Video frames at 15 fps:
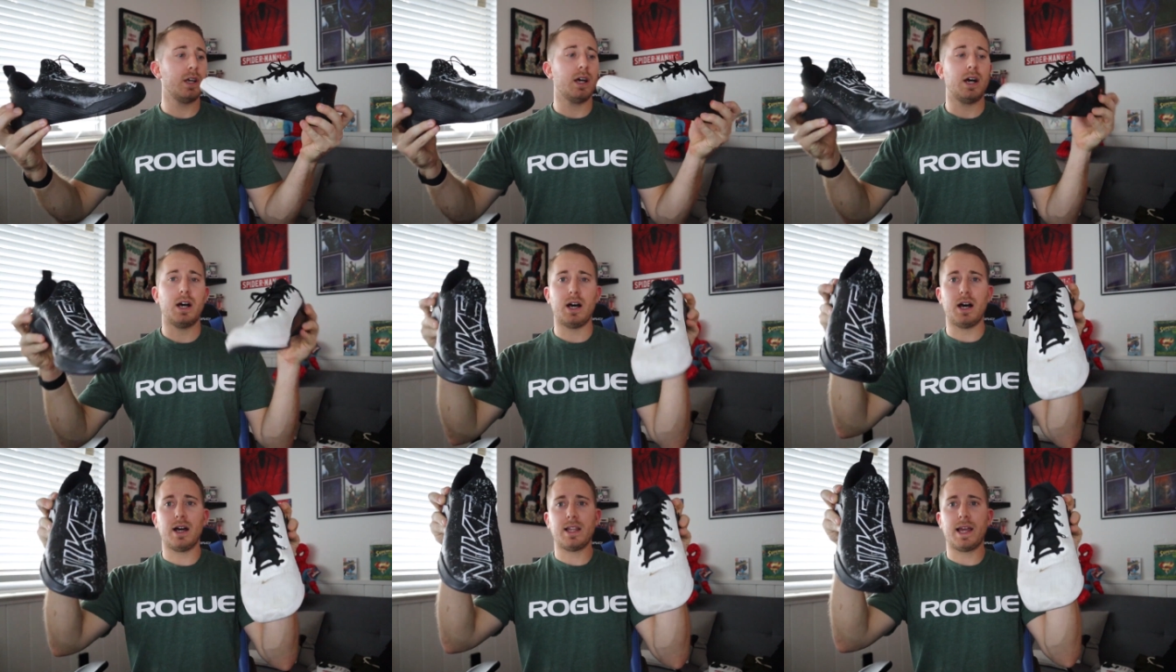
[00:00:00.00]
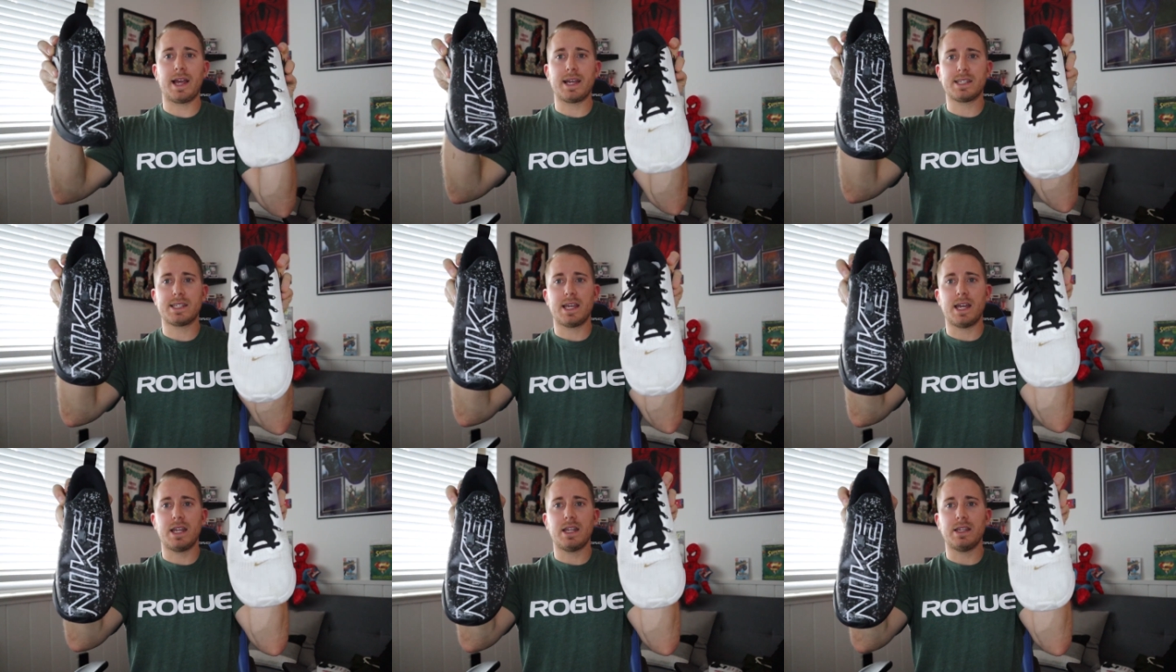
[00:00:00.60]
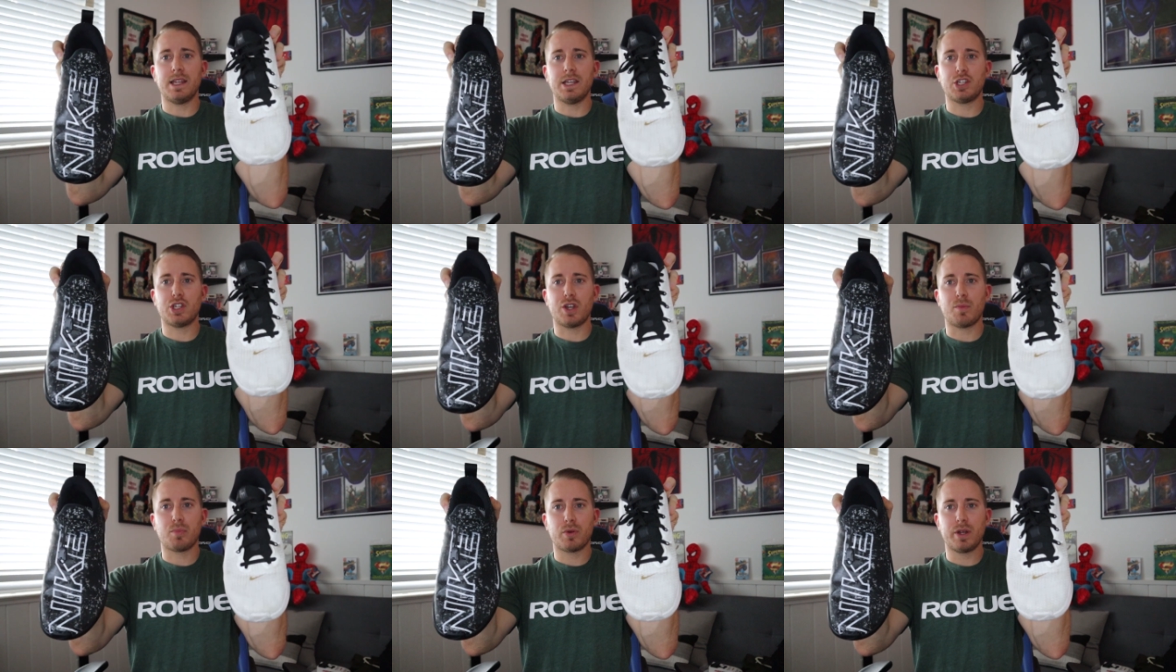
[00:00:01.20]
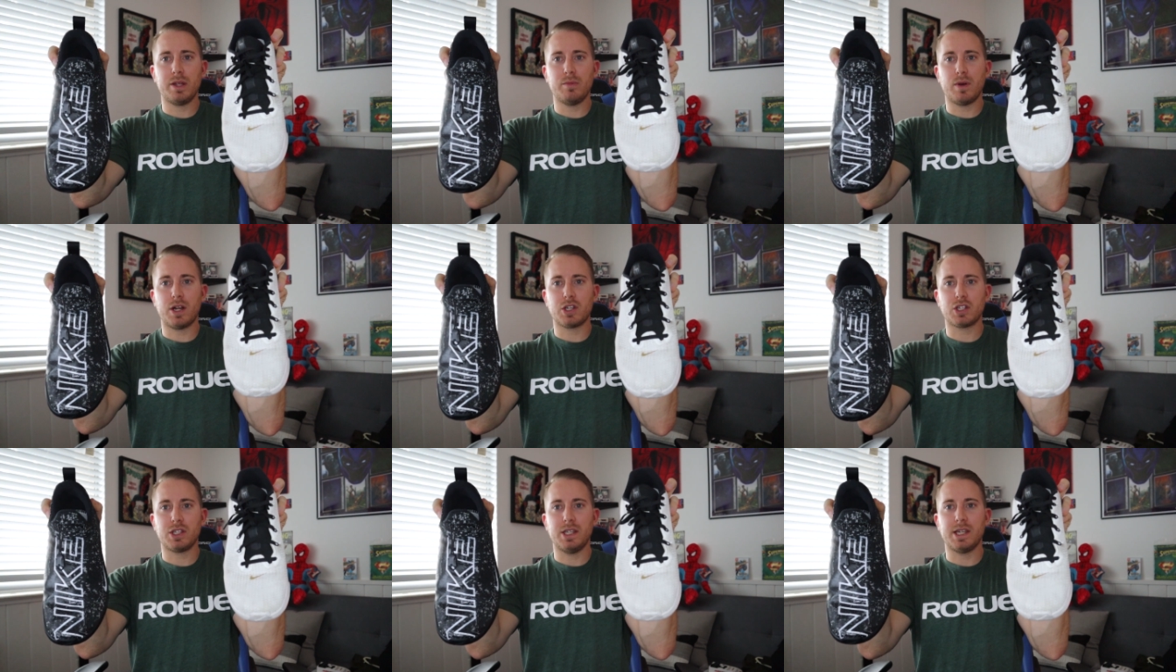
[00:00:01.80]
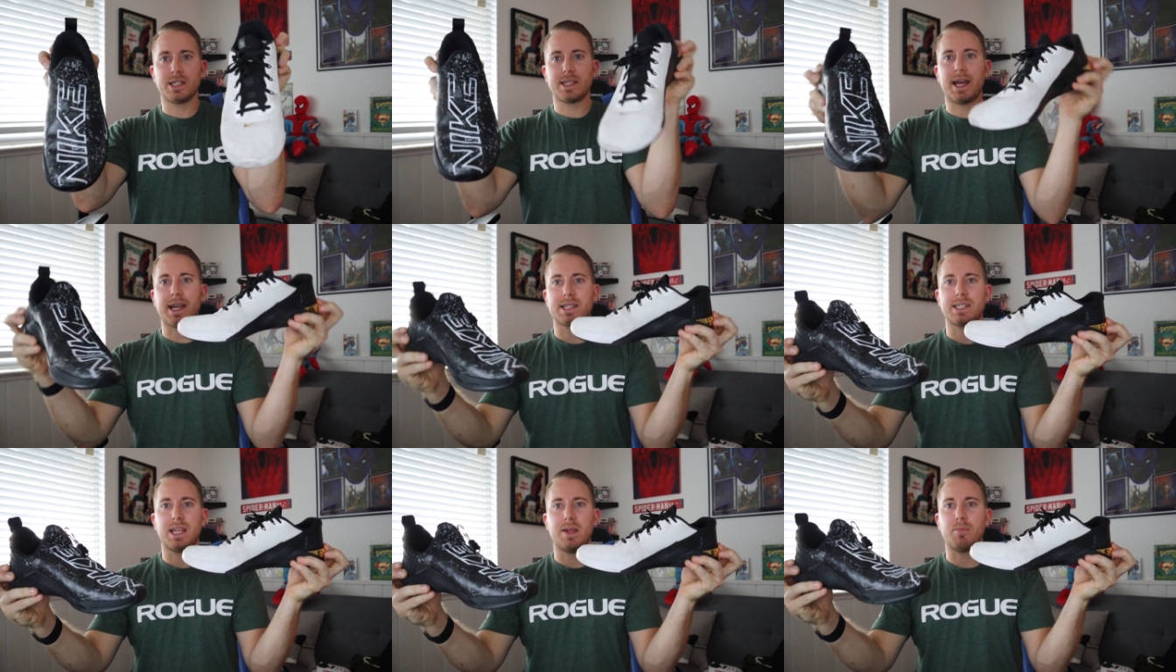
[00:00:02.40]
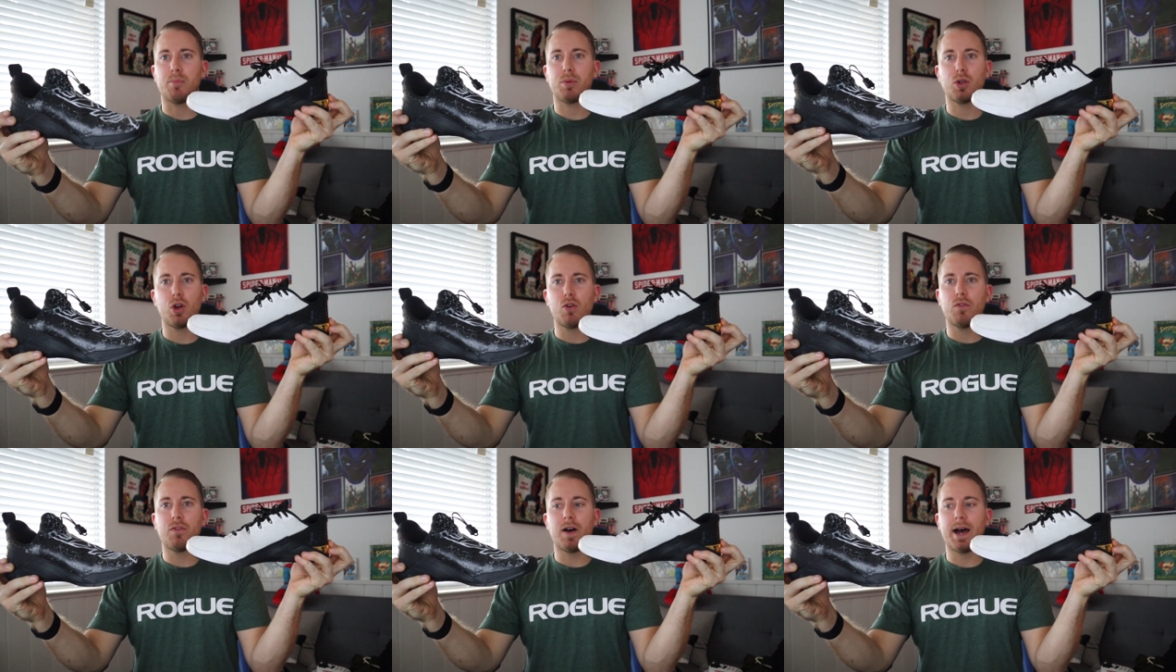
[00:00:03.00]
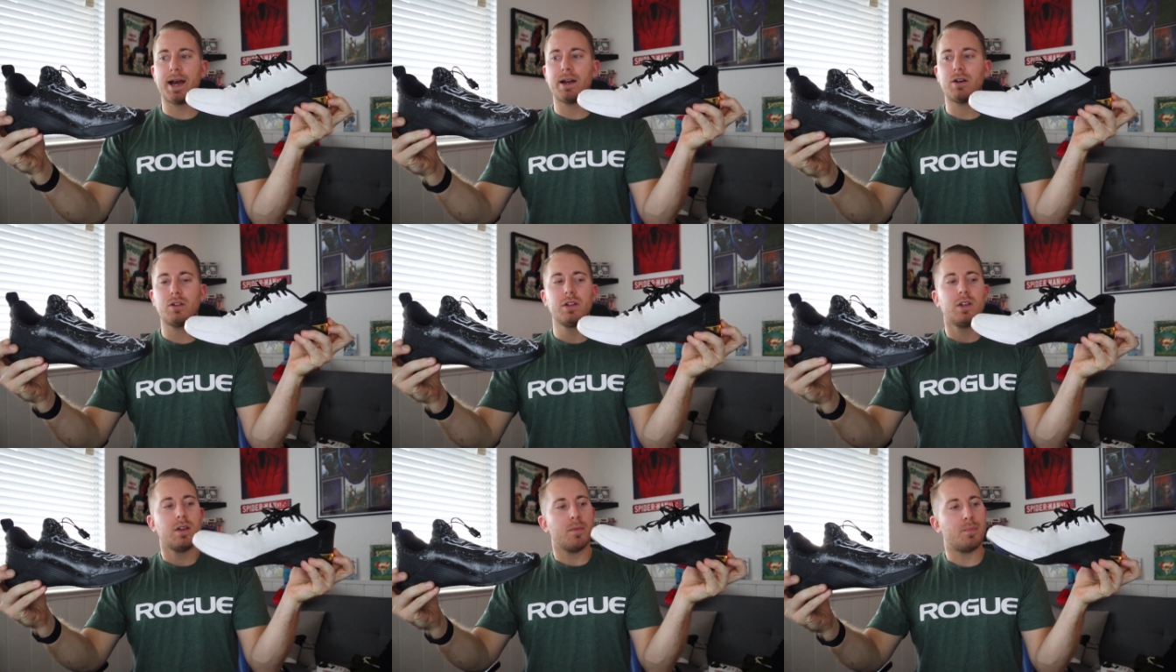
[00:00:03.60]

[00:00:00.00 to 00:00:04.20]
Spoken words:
Like I said, they share pretty much the exact same profile,